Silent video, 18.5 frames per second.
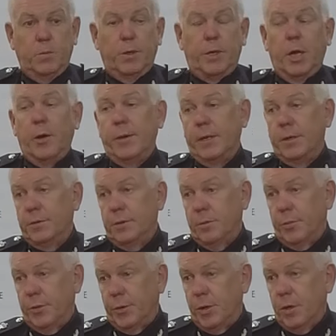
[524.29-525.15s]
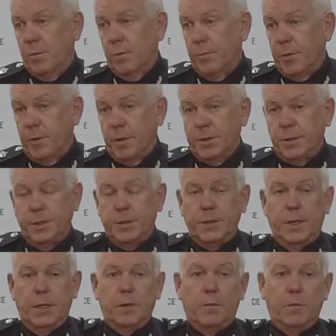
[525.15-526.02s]
we're going into the procurement
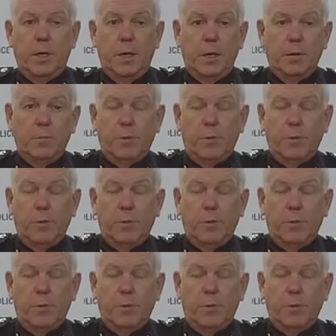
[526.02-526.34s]
process now.